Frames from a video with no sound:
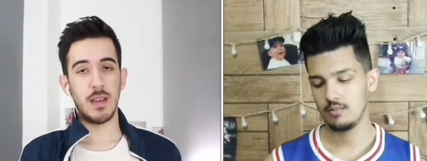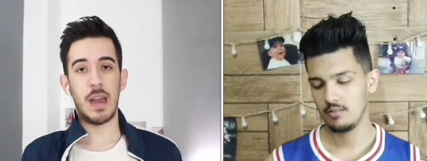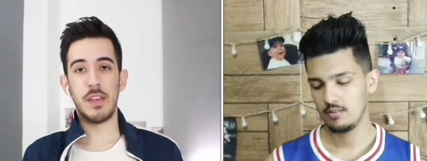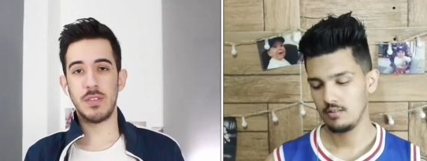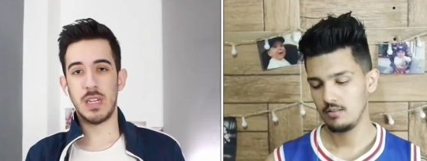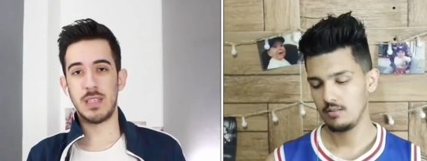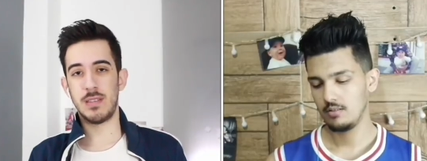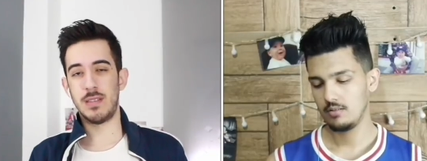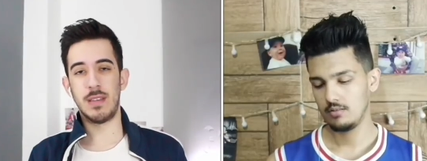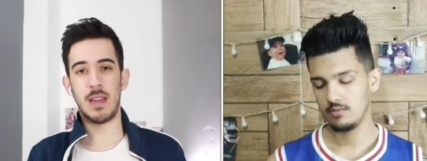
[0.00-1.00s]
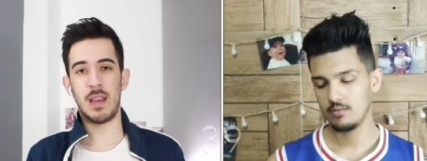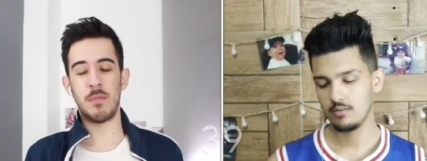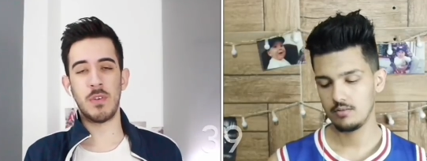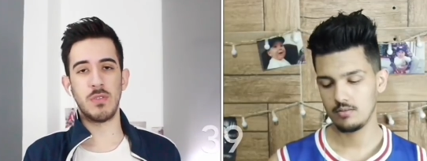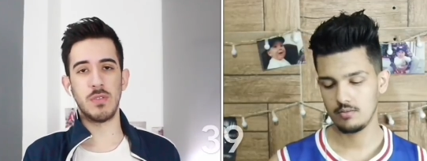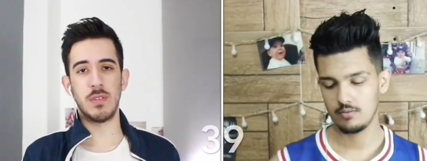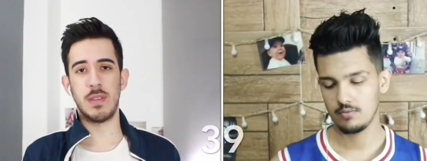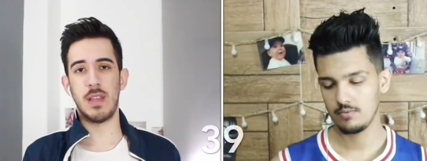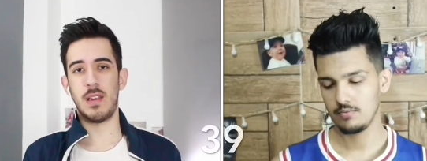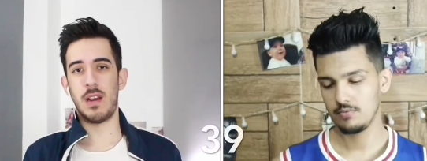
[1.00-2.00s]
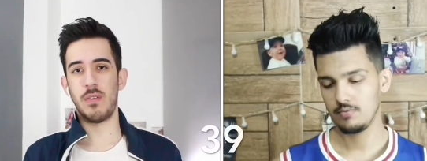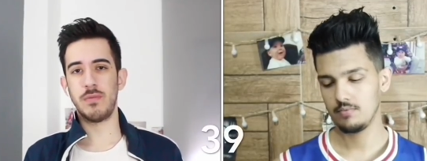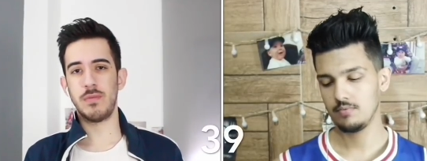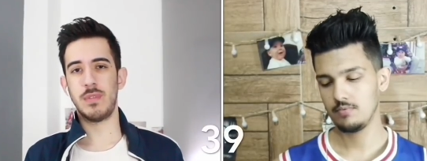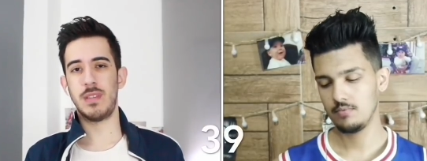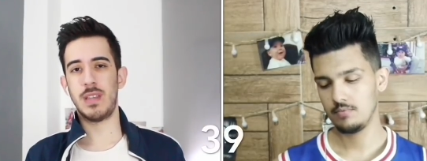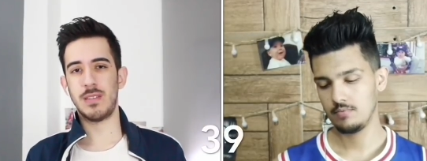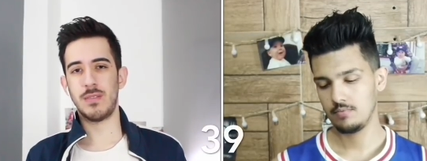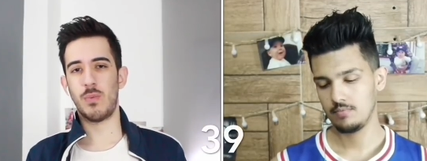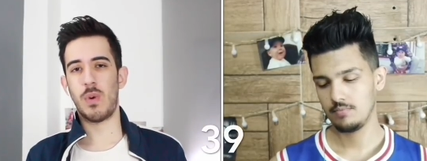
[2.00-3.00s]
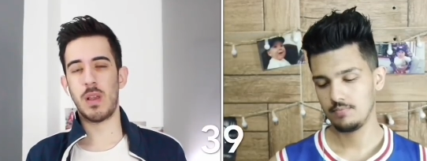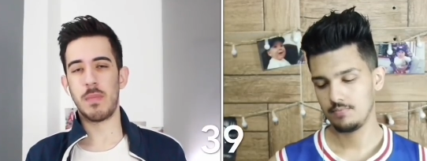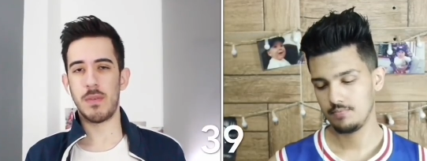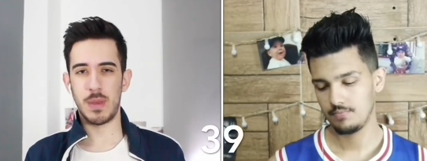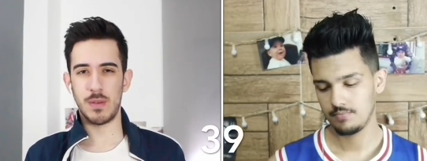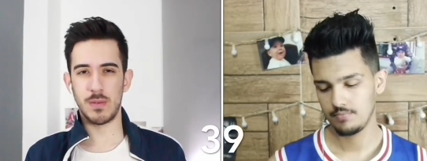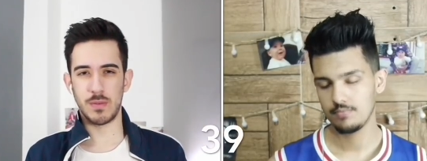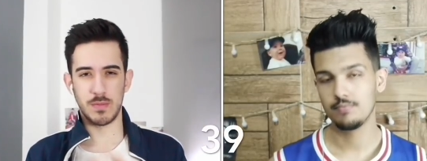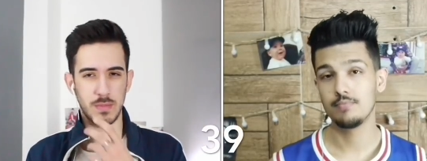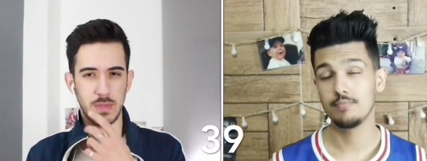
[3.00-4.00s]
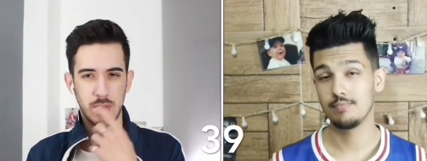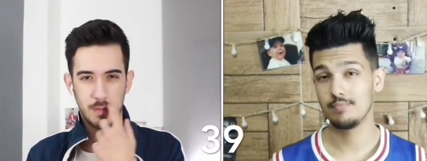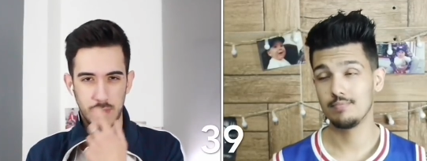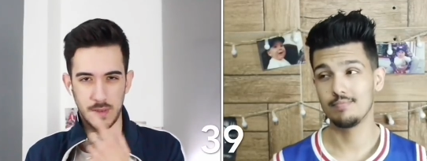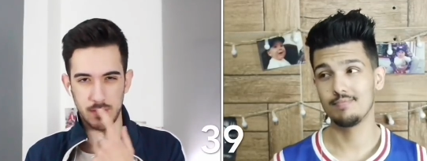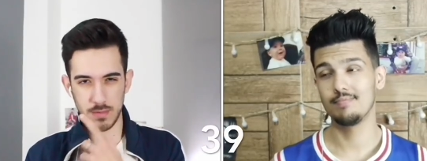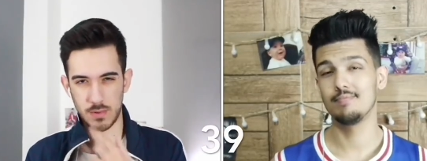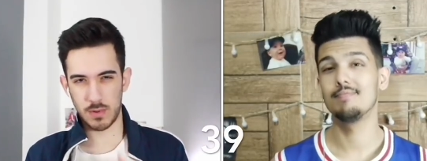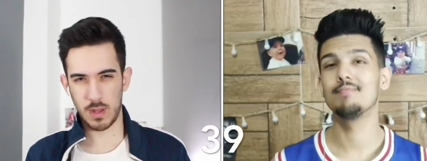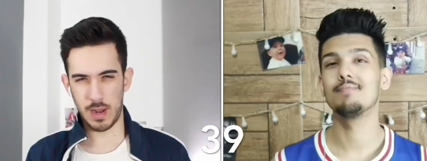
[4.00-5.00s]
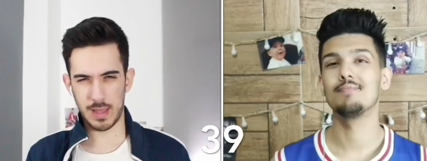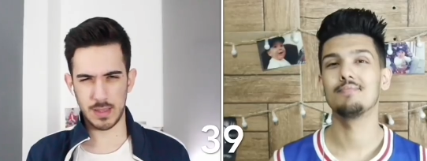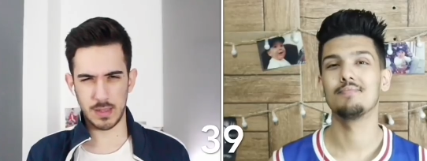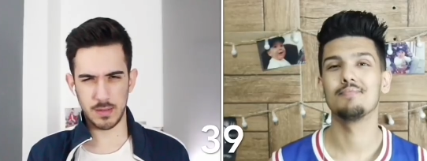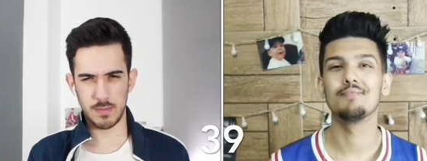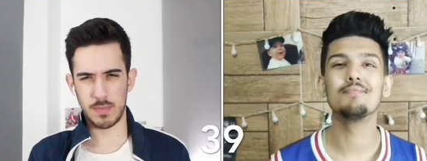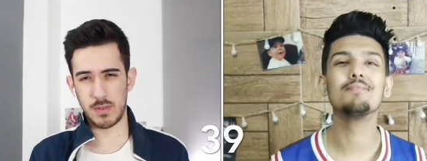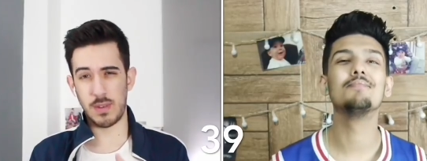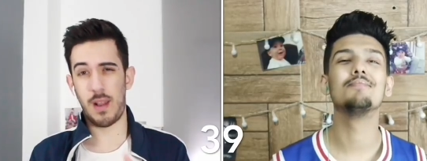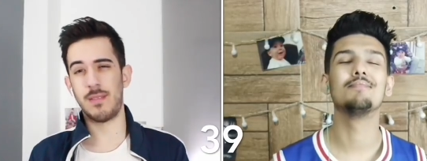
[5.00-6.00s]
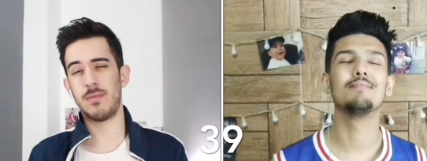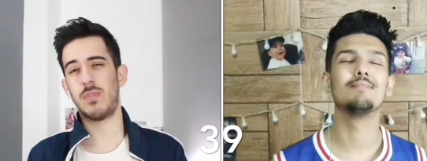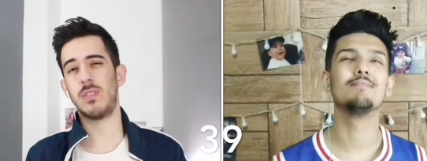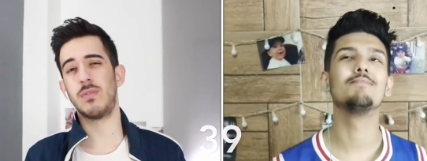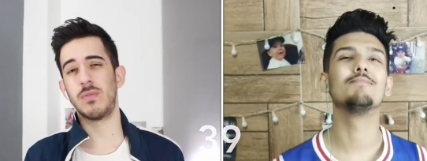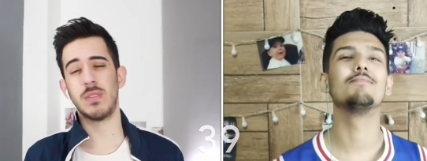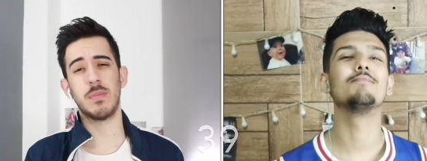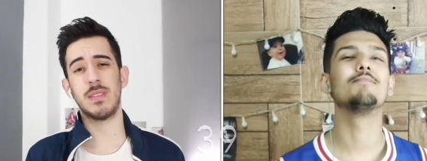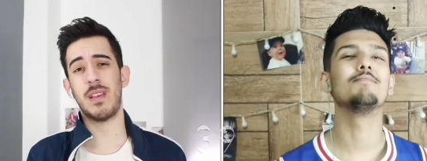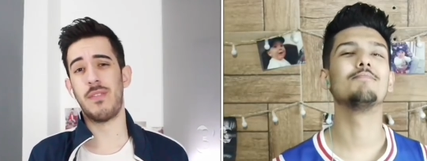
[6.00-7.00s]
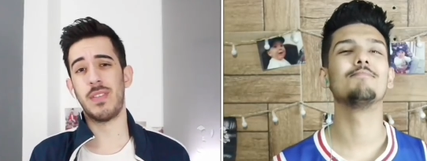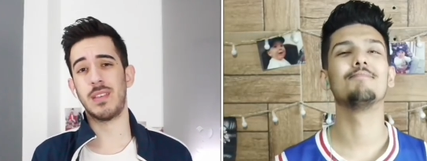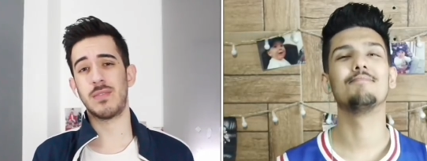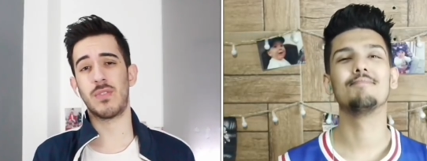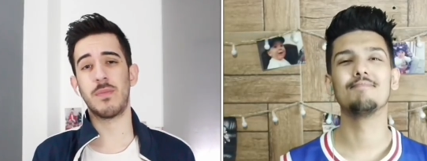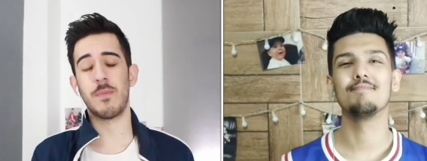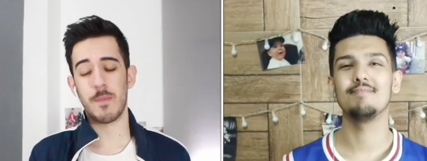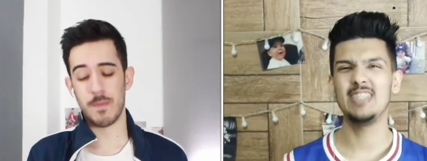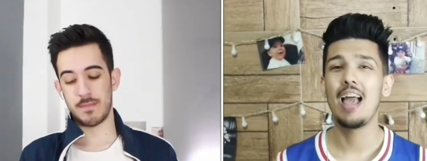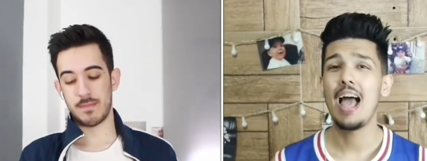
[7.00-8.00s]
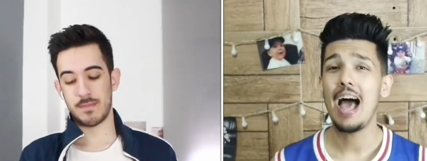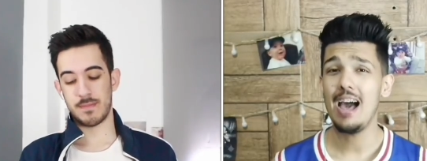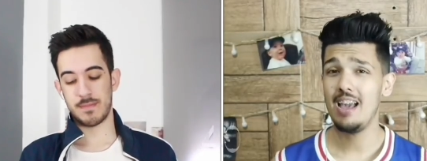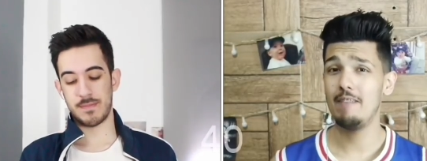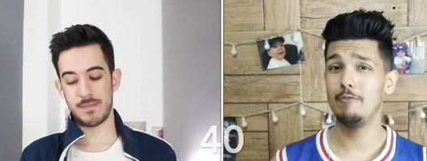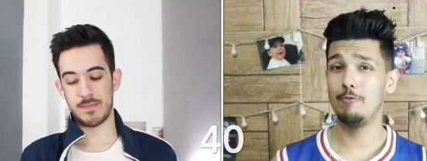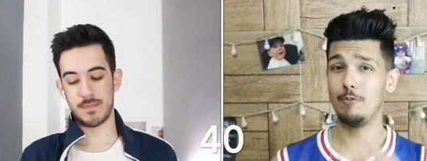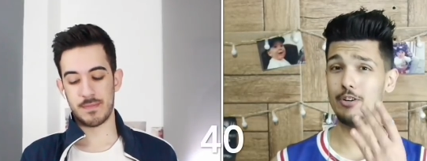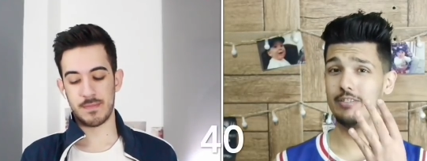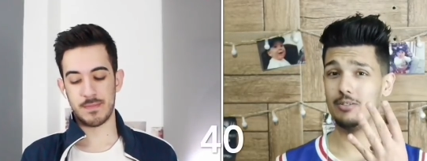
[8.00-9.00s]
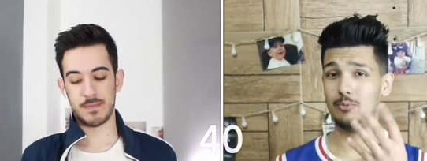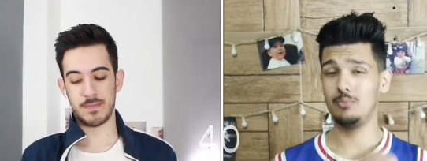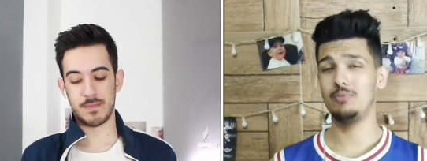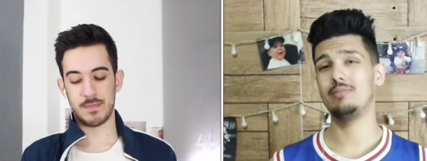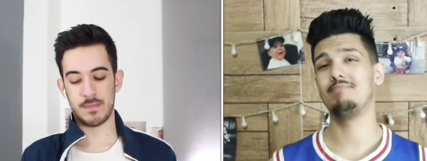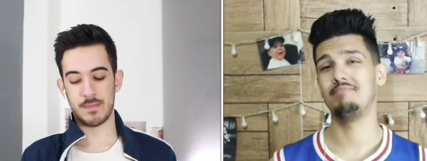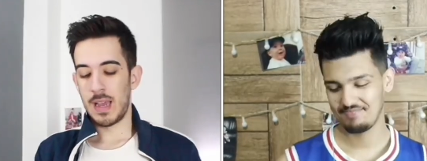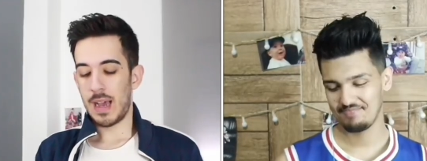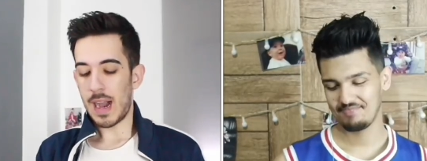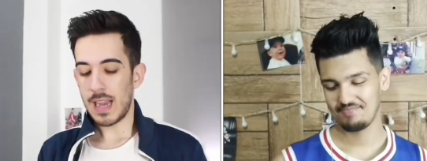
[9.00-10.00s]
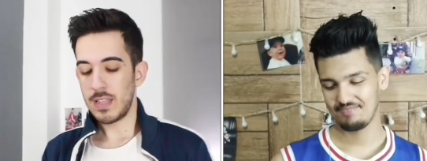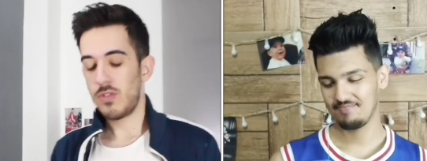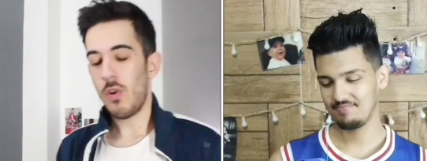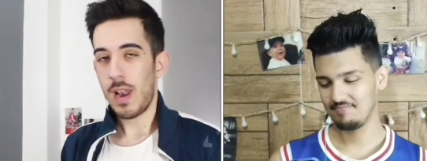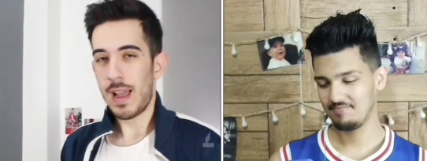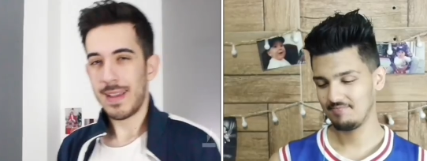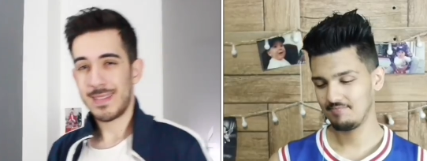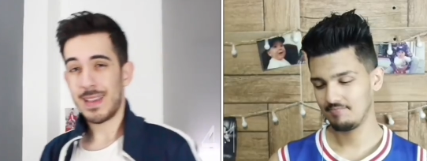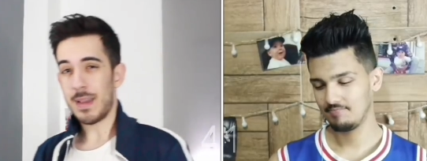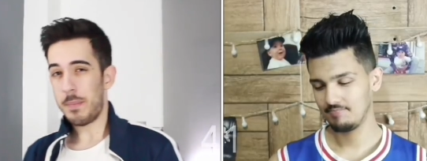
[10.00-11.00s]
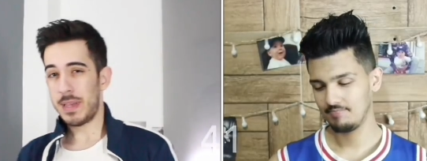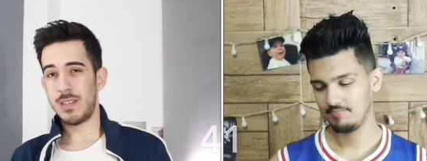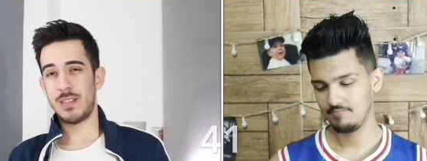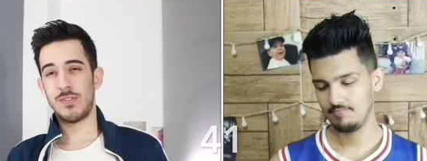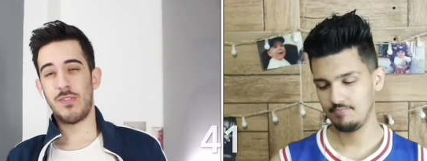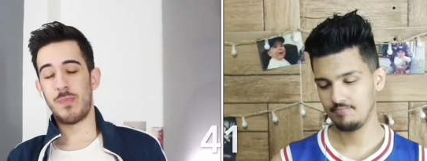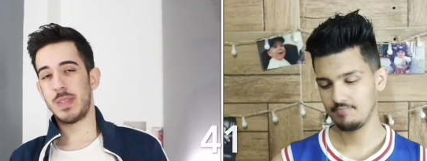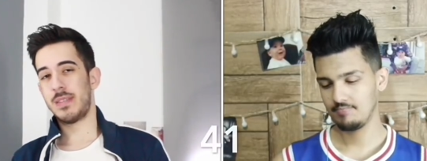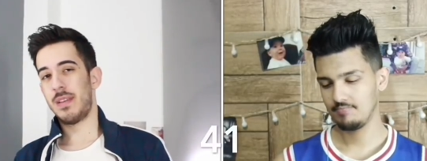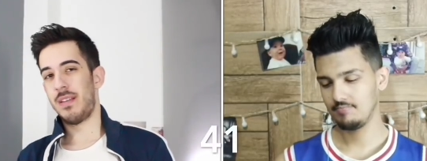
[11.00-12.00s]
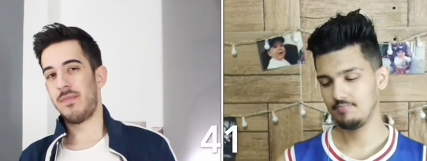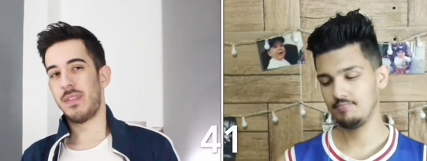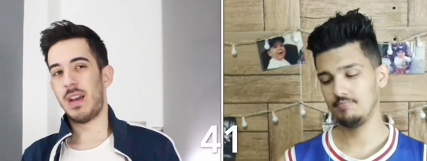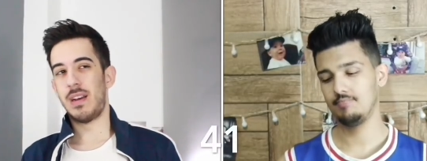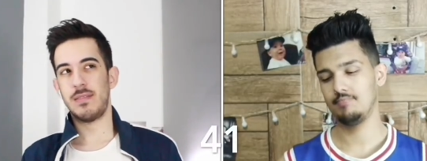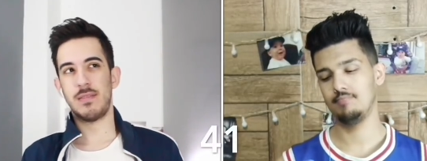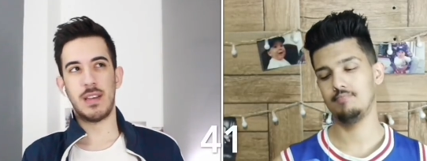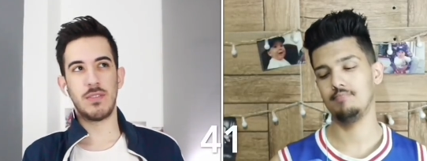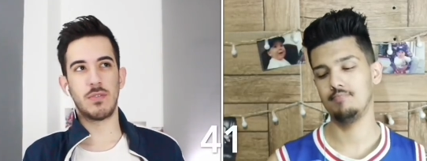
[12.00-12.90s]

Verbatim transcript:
Speaker 1: I use lenses and I'm not using them now. That's why maybe you see me looking like this because I'm trying to see myself in the screen. I have four tattoos. I don't like taking pictures of myself as I